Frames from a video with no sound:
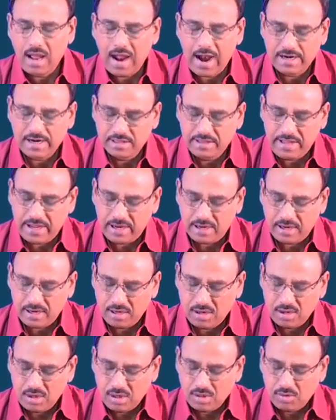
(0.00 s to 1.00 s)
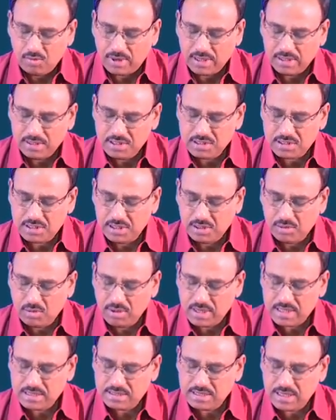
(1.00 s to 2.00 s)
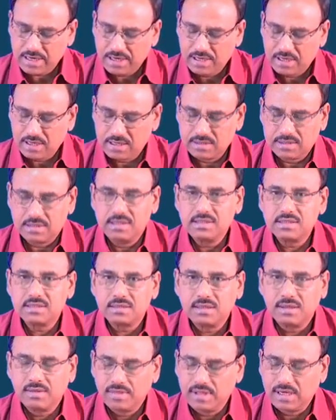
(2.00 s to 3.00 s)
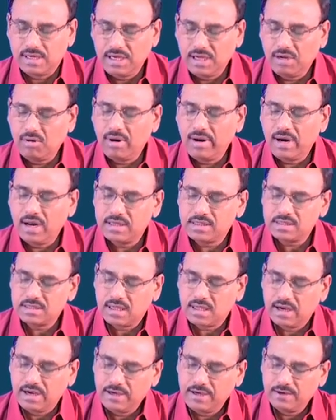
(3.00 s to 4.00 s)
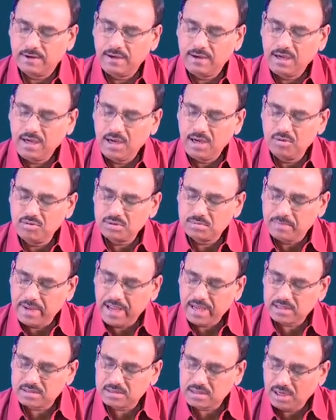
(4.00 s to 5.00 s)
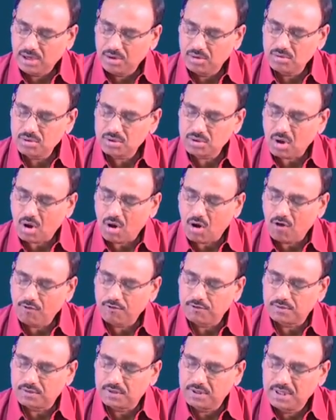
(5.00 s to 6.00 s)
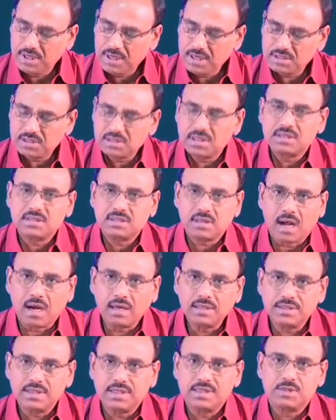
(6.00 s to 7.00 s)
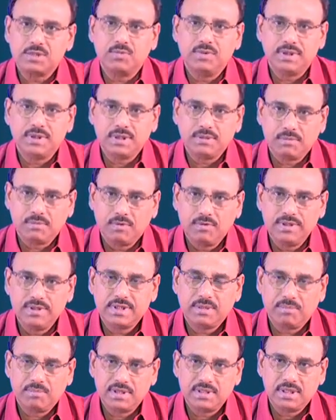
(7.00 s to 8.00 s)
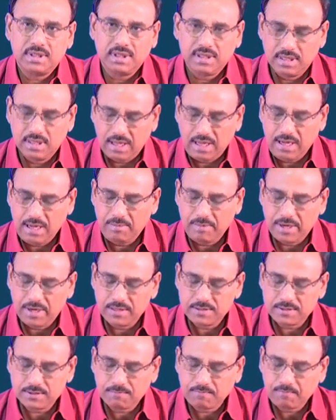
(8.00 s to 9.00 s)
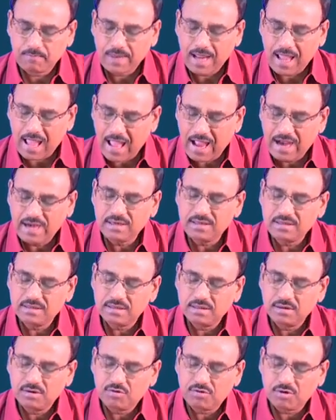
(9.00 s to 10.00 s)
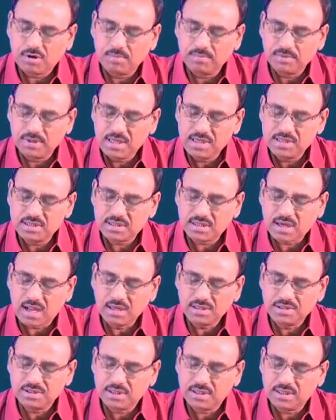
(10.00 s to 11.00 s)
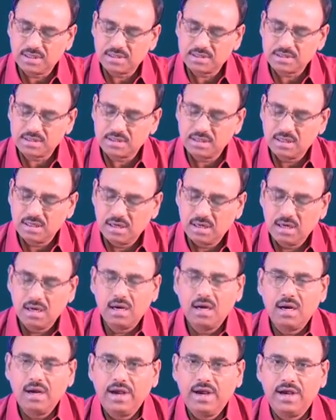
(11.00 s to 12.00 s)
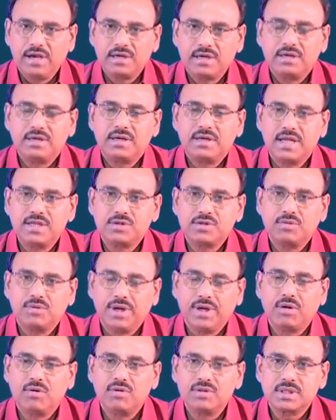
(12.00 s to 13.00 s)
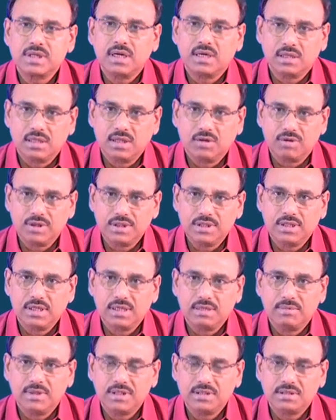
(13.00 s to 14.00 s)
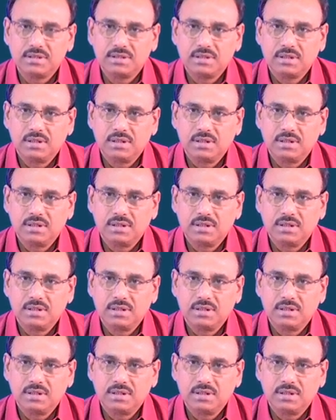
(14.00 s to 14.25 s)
And then what this decoder side does is, the decoder side makes use of these structures which are present in the image, and from these structures it tries to reconstruct the original image.